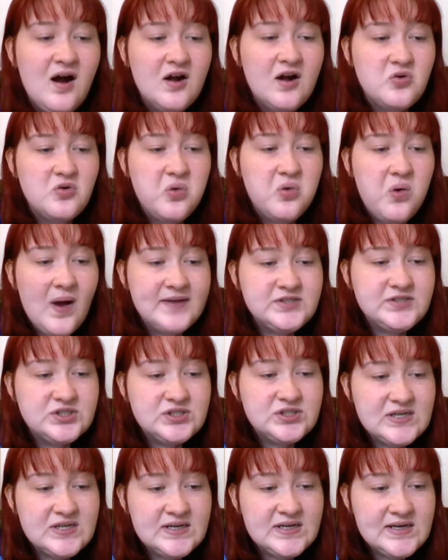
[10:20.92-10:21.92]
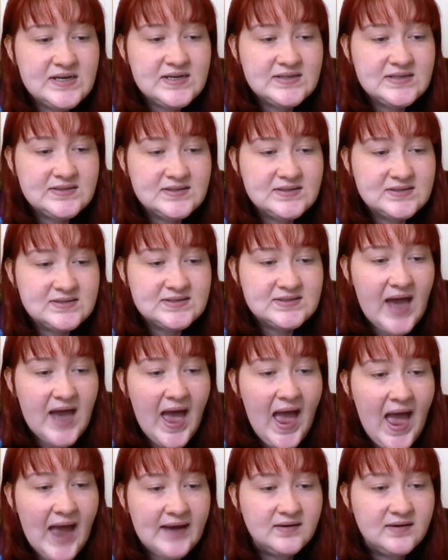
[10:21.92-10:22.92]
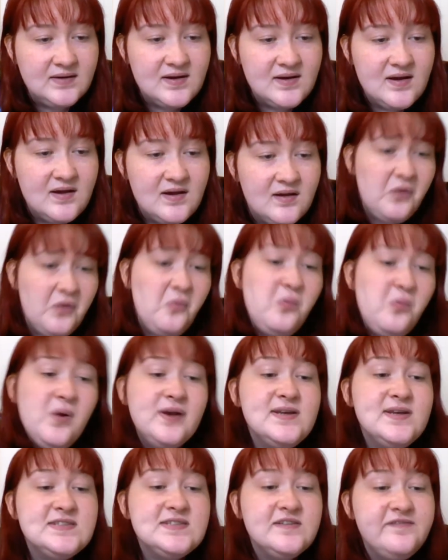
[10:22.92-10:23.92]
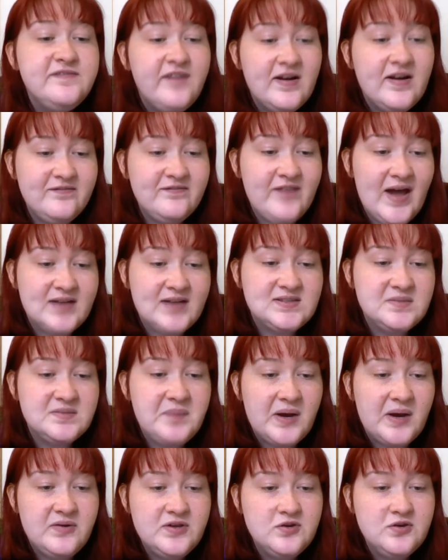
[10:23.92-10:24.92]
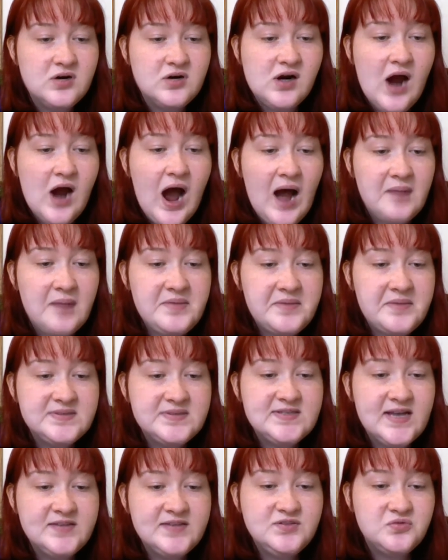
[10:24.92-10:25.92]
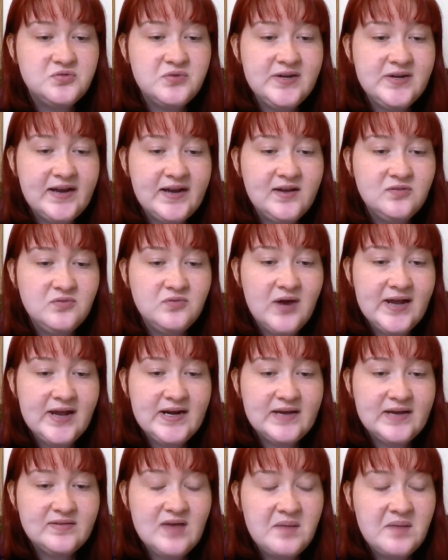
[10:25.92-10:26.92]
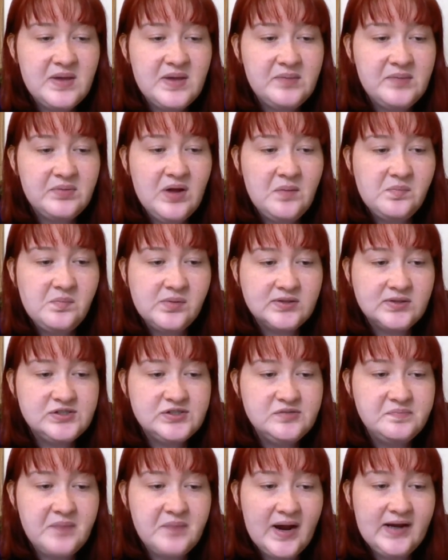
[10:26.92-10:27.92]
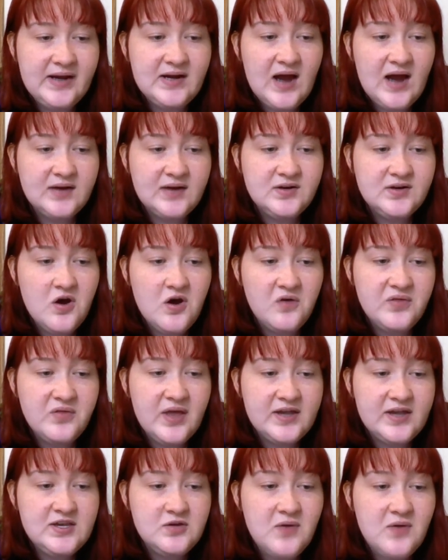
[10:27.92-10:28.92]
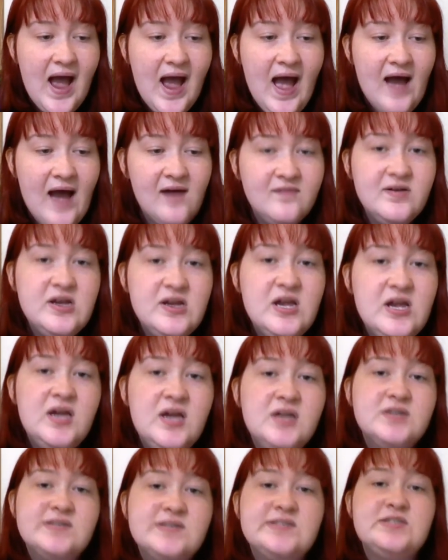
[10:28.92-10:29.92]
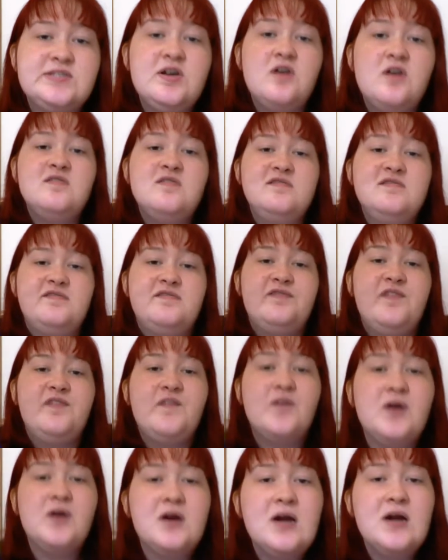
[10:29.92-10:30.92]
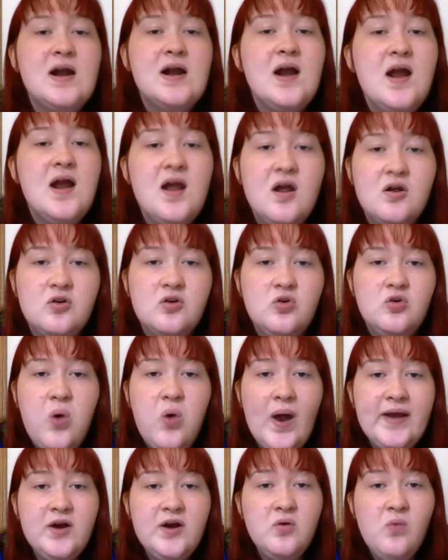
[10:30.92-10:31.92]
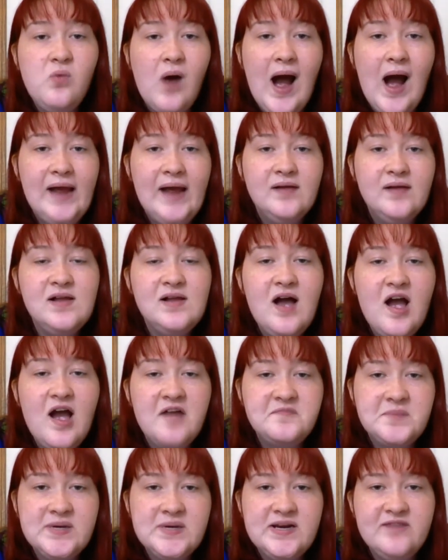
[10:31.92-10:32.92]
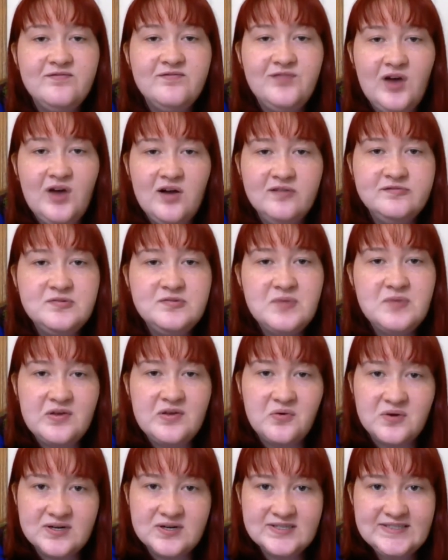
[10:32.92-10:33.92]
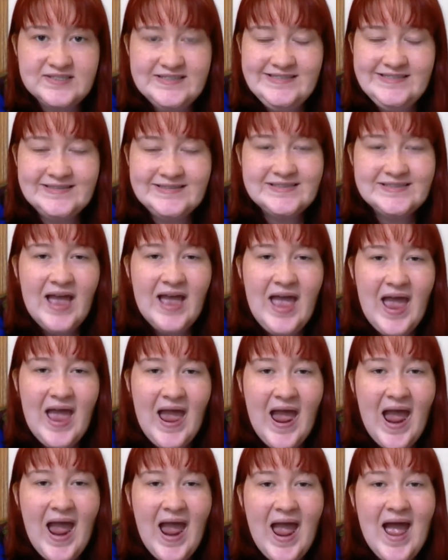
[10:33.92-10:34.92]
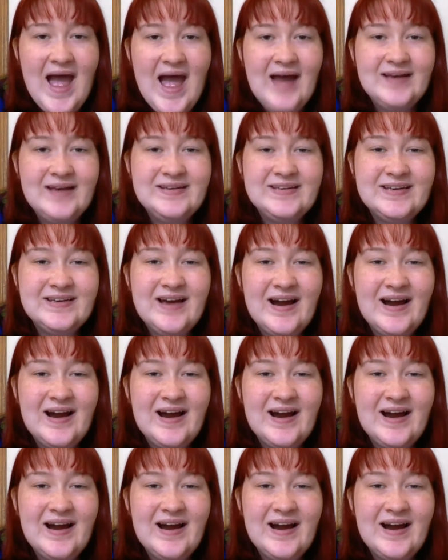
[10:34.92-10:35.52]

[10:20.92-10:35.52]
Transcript: Question 10. What is a fun fact about you or a hobby besides reading and writing that people on BookTube might not know that you have? So for quite a while, I've been involved with horses, and